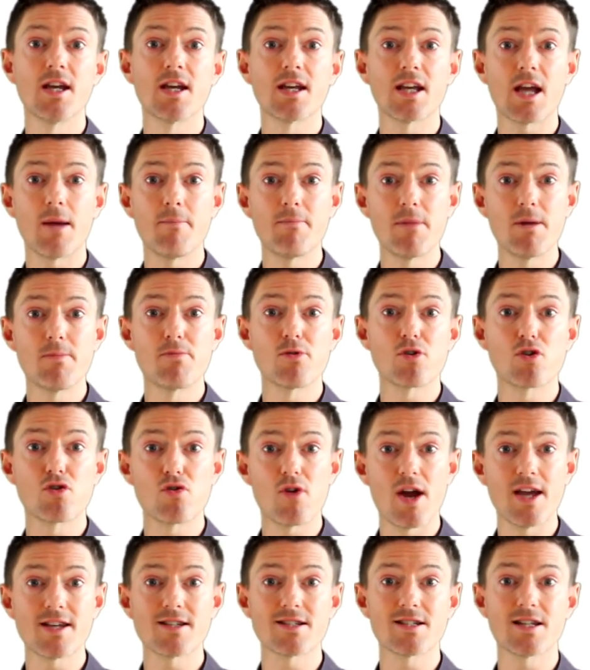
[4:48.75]
can be
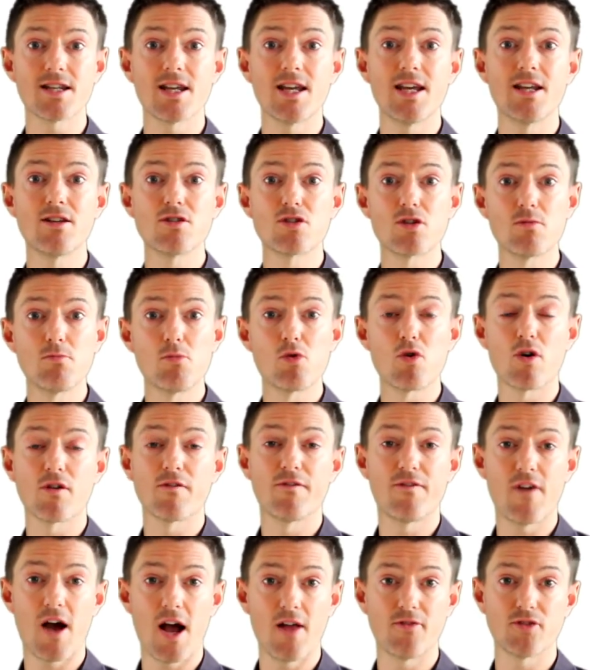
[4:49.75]
progressed into more
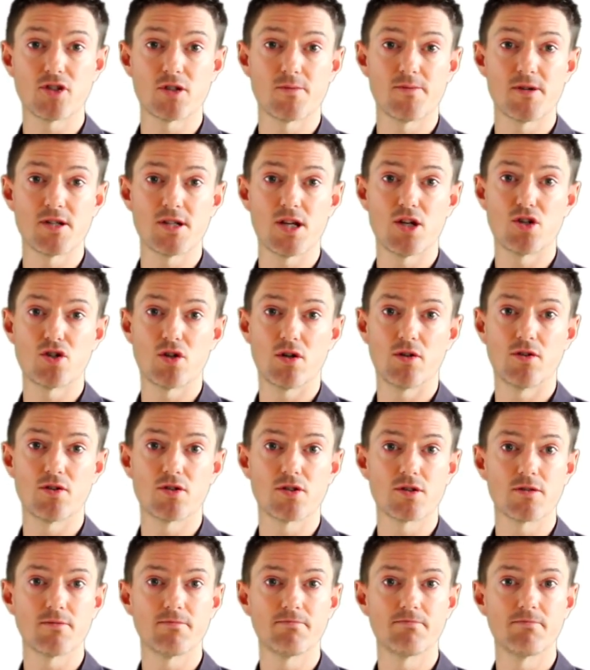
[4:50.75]
advanced
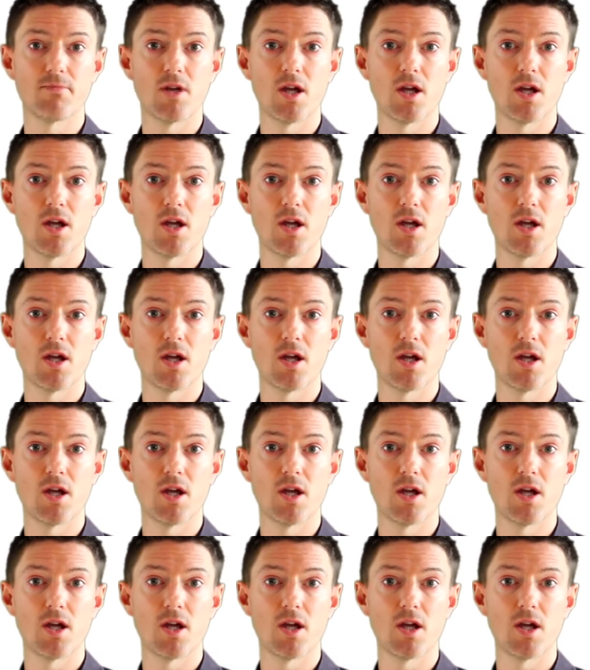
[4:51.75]
positions.